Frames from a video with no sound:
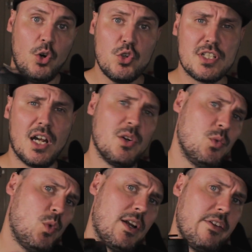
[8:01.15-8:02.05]

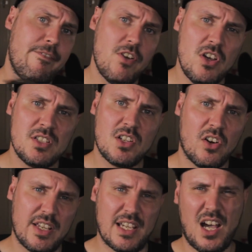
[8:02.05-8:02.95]
Also, when I first
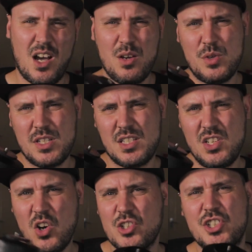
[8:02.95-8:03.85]
got it, I was
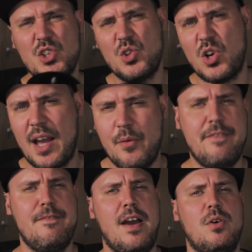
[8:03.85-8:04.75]
not sure how
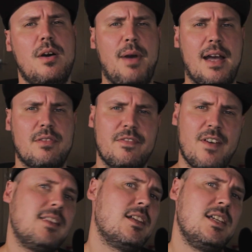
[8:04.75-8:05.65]
I felt about the
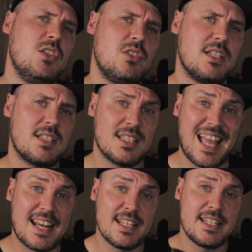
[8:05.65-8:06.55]
fact that it uses
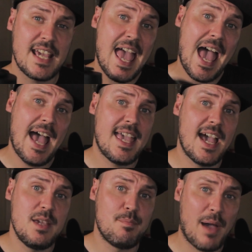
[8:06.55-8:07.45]
standard double A